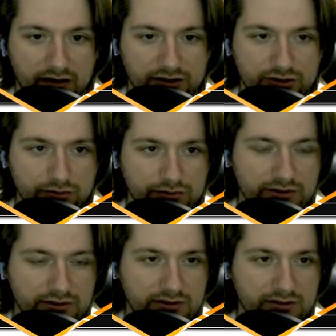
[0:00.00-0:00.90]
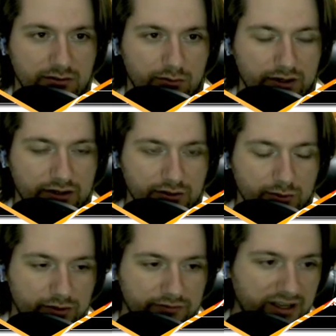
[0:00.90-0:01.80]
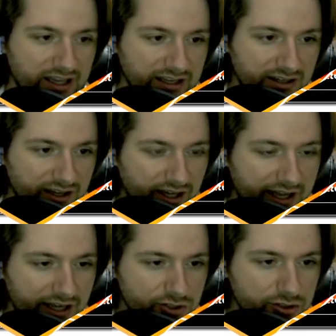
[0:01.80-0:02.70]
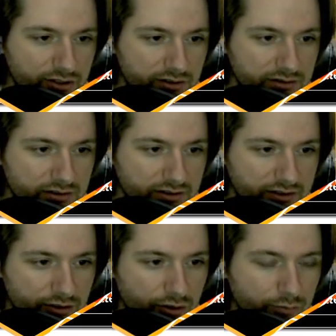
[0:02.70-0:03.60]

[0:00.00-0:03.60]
tool where you provide a hash and a known